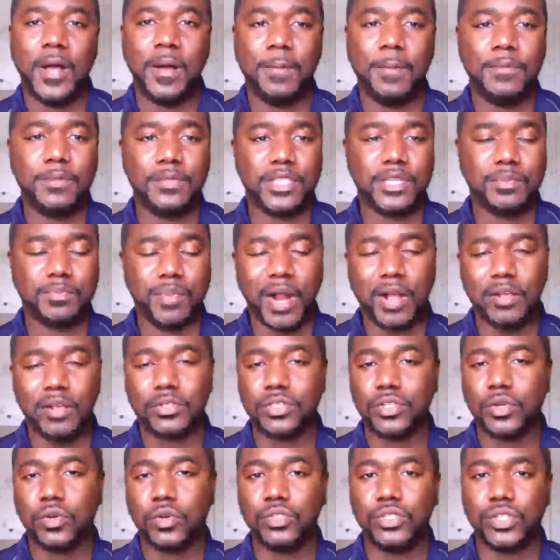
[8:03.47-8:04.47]
Sprout
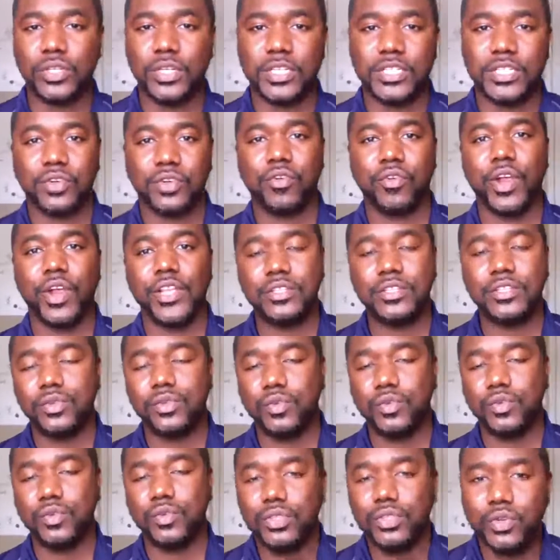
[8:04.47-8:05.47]
Social is a great
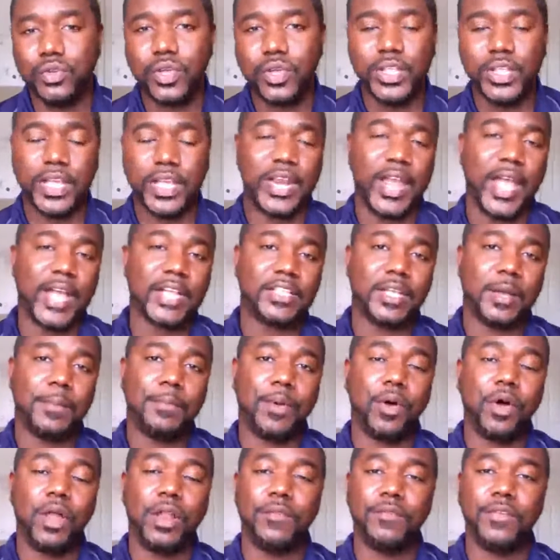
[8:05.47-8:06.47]
tool. You can connect up
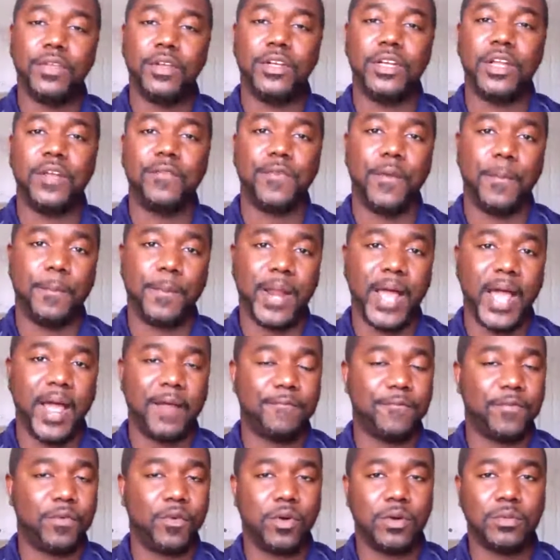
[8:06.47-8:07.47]
all of your different
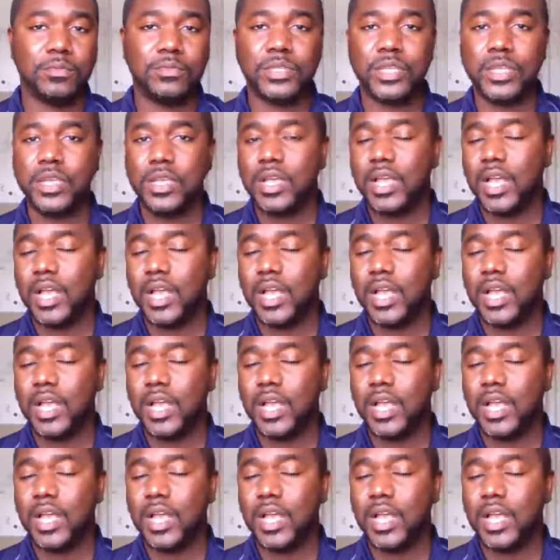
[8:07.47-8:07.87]
platforms.